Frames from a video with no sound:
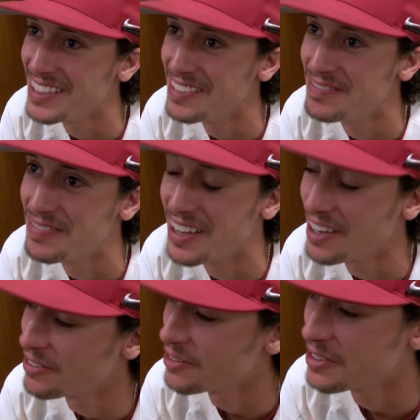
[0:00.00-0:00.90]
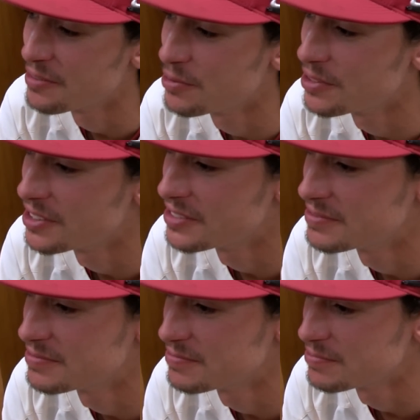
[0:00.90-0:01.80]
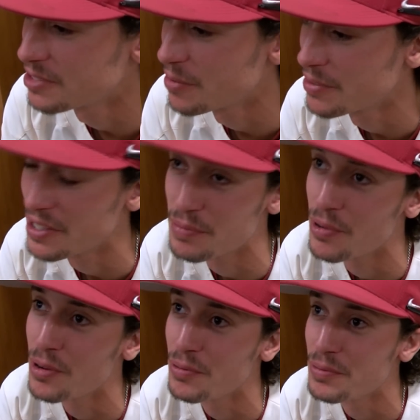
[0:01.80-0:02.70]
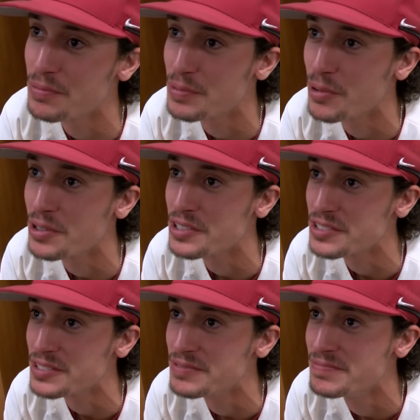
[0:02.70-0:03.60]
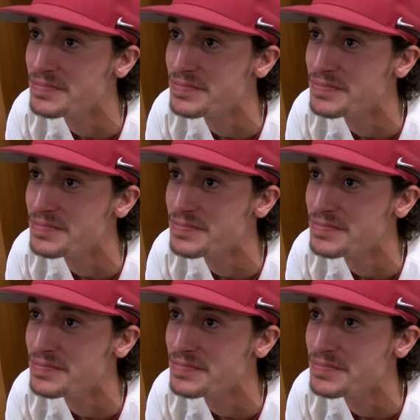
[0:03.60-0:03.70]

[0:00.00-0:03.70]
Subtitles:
Yeah, I don't know yet. We'll come to that tomorrow when tomorrow gets here.